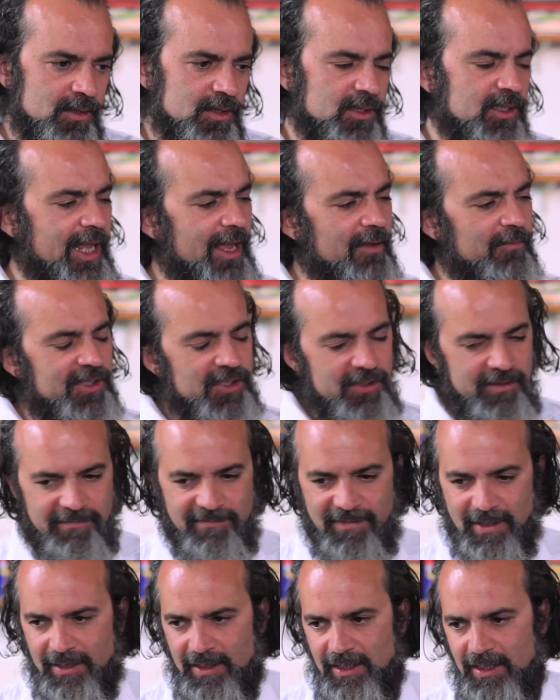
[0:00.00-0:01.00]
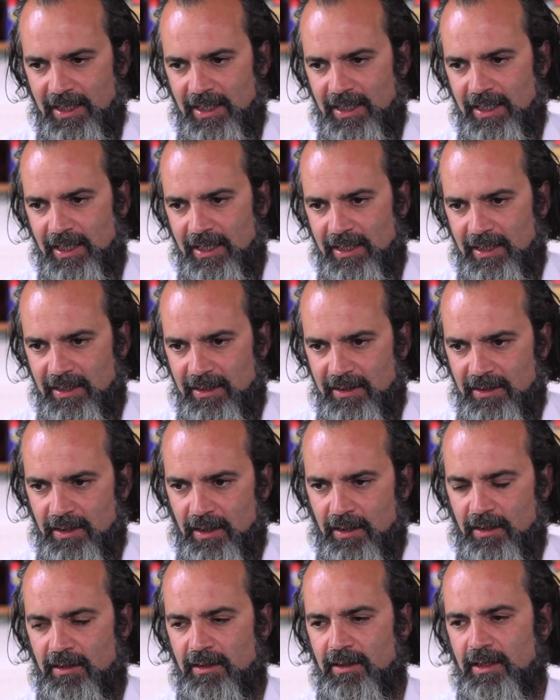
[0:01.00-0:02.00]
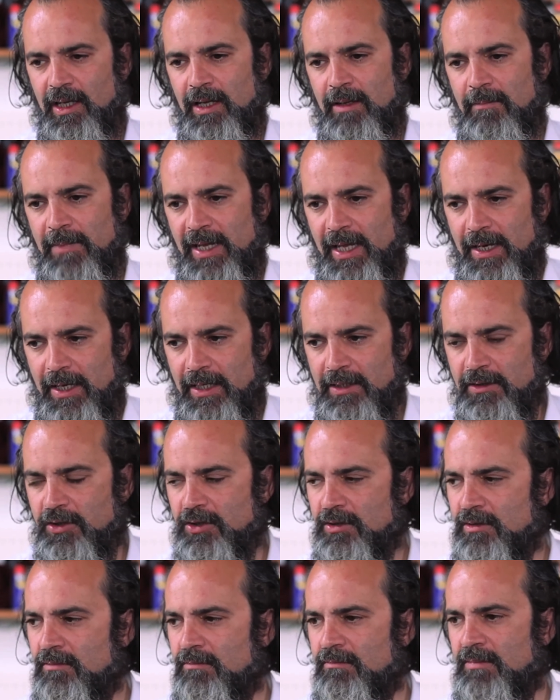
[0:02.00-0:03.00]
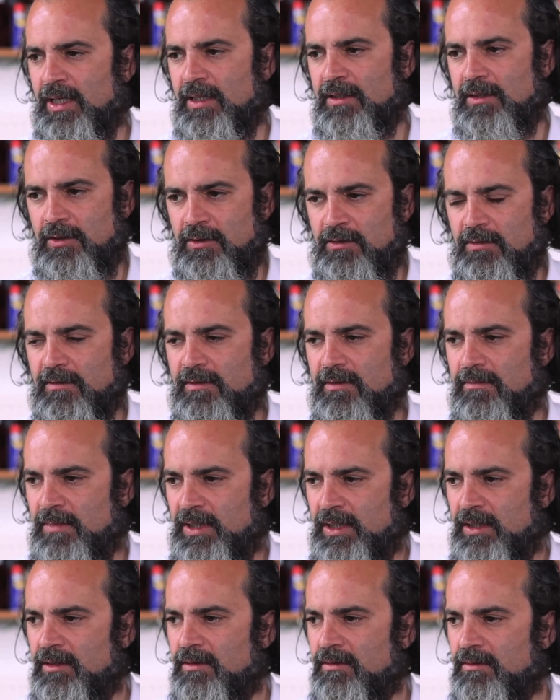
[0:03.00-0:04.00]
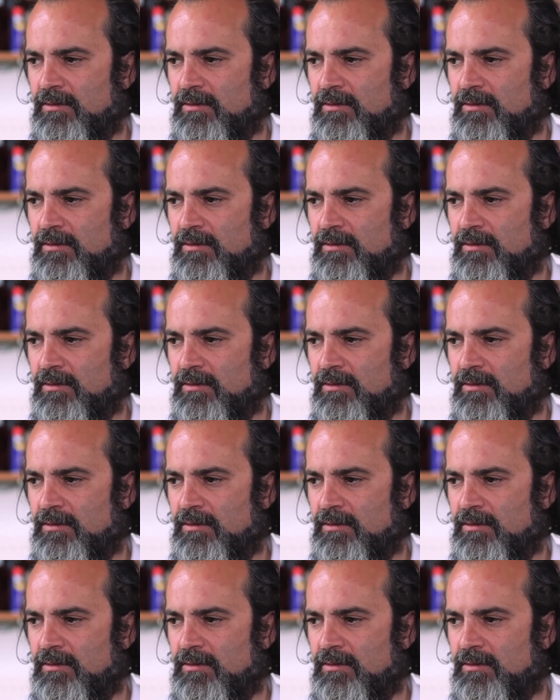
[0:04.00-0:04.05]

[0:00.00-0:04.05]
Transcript: yeah, which finally I, you know, I managed, but it took me